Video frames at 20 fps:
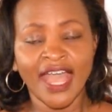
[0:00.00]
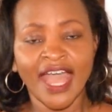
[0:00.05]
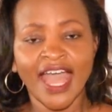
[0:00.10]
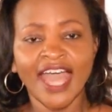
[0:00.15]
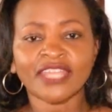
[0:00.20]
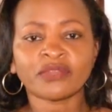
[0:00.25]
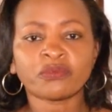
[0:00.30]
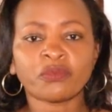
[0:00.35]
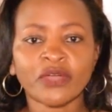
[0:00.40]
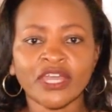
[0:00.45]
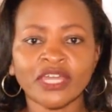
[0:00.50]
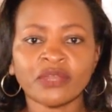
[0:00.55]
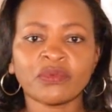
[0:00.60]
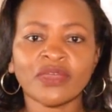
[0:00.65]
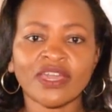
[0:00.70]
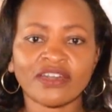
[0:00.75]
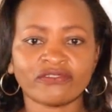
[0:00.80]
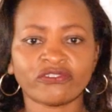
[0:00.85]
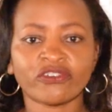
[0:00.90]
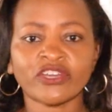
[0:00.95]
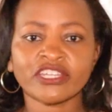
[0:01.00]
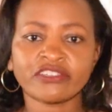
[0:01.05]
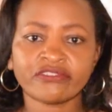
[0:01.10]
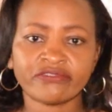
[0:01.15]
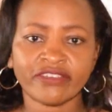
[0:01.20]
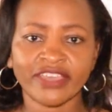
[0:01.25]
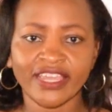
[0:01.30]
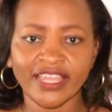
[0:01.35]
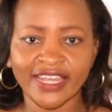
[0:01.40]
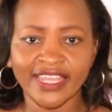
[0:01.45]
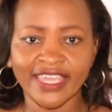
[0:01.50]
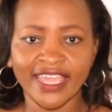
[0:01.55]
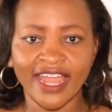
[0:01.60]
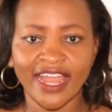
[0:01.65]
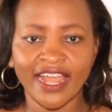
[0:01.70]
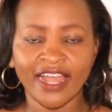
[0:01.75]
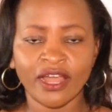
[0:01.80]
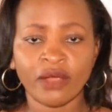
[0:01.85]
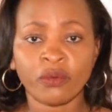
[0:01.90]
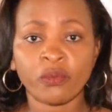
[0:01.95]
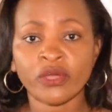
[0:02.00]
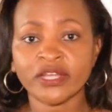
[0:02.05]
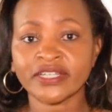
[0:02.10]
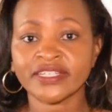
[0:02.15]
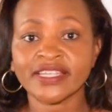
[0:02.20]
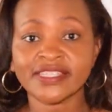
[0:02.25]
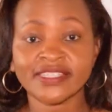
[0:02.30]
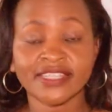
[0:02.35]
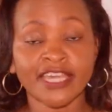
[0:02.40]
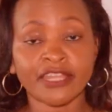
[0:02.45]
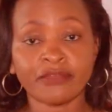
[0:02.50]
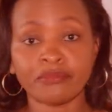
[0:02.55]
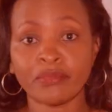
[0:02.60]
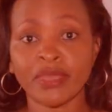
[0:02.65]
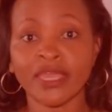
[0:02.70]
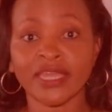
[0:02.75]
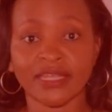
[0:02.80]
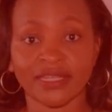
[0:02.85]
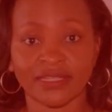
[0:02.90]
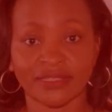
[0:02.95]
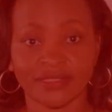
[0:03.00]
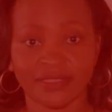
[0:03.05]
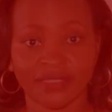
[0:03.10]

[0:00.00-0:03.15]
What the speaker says: And when we avoid failure, what does that mean?